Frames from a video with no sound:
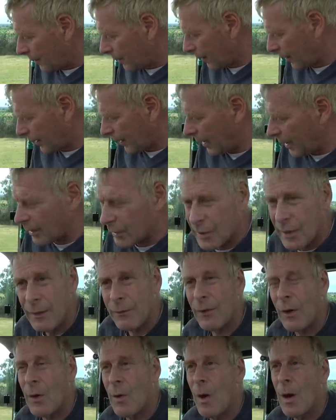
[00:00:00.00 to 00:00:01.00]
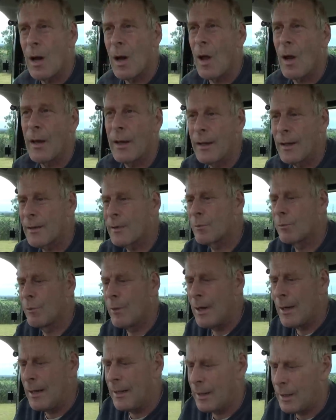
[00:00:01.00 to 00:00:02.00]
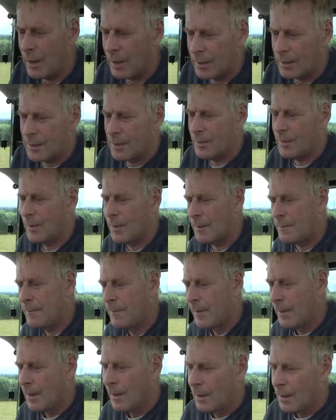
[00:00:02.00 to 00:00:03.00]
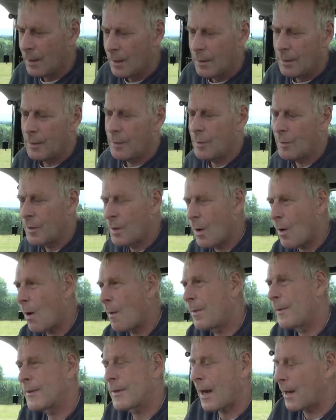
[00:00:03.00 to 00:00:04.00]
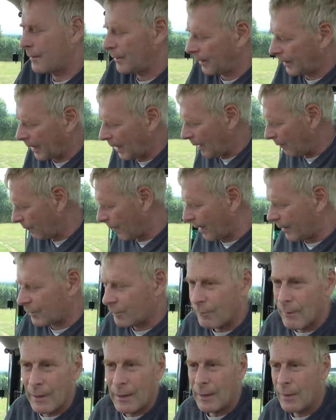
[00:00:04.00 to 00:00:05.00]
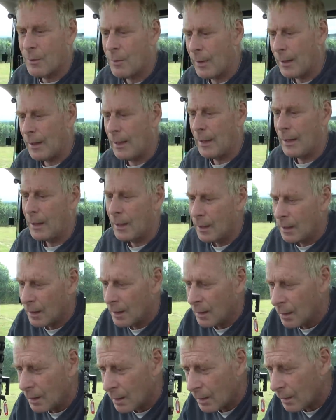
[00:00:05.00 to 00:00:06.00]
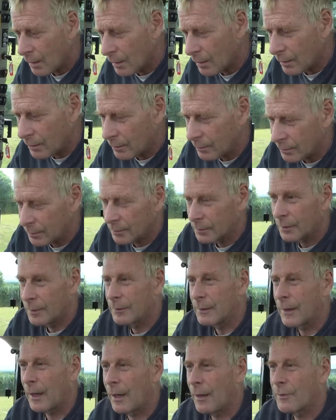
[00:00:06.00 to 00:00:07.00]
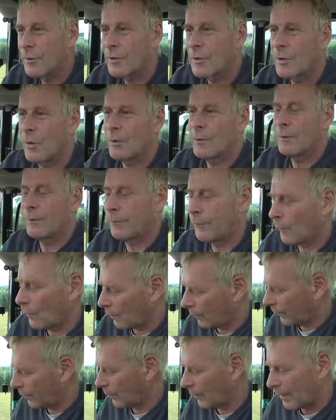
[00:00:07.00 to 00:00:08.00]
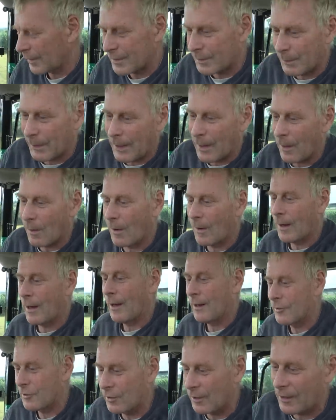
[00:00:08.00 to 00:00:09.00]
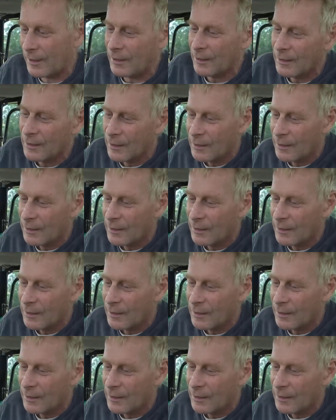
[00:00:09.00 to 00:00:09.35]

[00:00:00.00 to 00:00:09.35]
The gear shift I quite like, that's really good to, you can go up and down the gear range really quickly. There we go, just gone to four, that's a bit high actually.